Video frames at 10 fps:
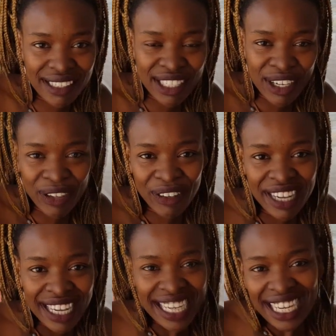So
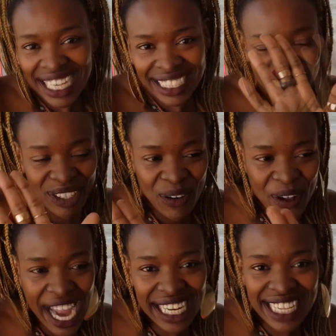I did the
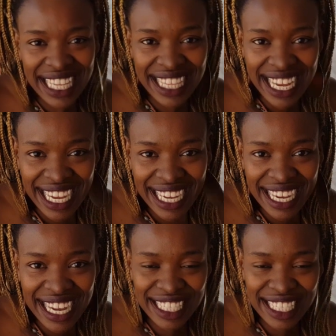whole acting thing.